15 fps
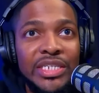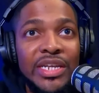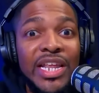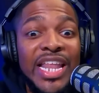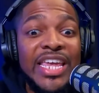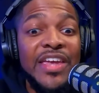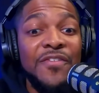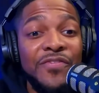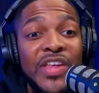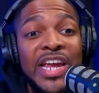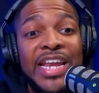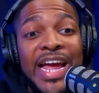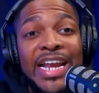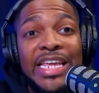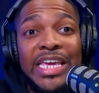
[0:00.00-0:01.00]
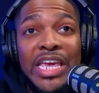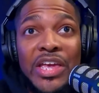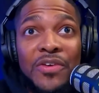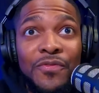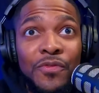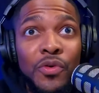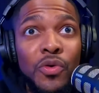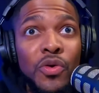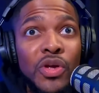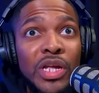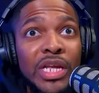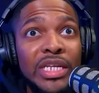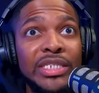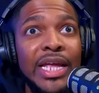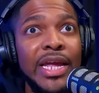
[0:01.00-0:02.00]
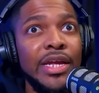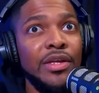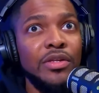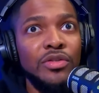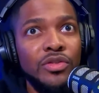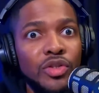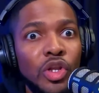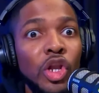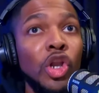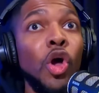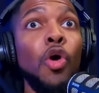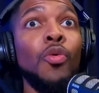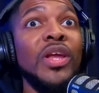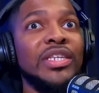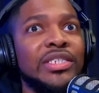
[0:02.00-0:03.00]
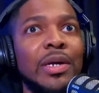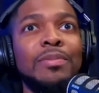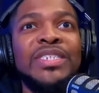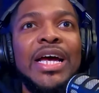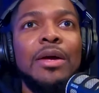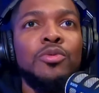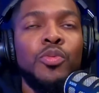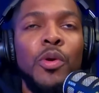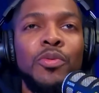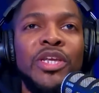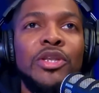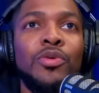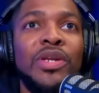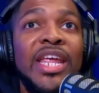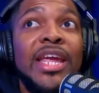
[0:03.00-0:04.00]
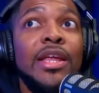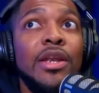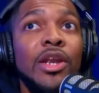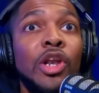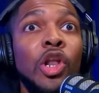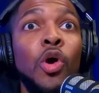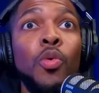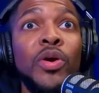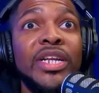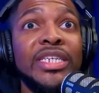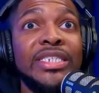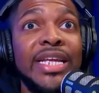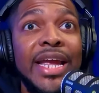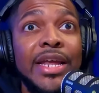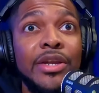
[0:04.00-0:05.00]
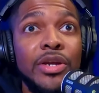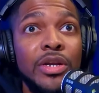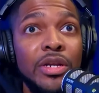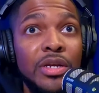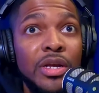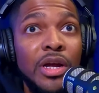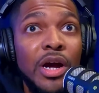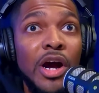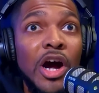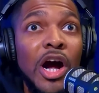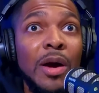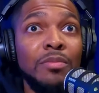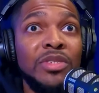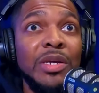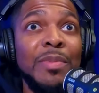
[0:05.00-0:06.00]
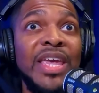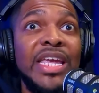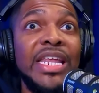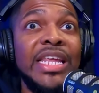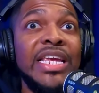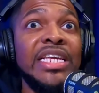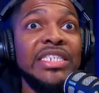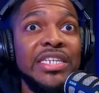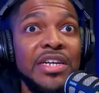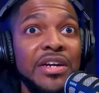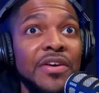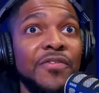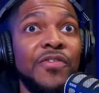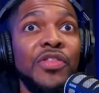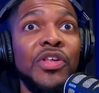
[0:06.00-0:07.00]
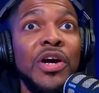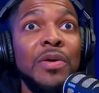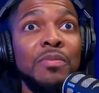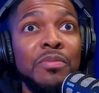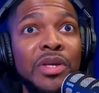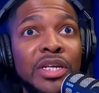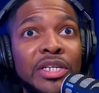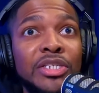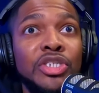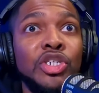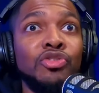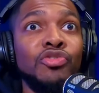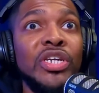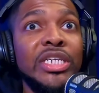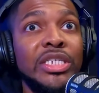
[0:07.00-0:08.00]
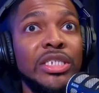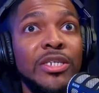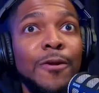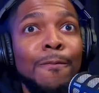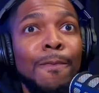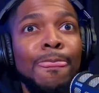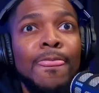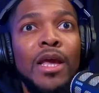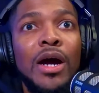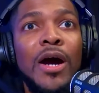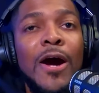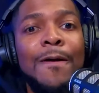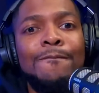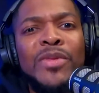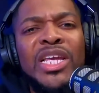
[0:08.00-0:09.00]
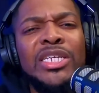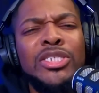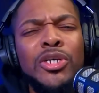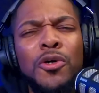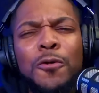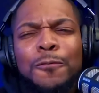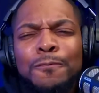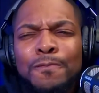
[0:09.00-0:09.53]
like if they're not careful, it's like sometimes what we do, they lower the standard to make it easier for them to reach. And so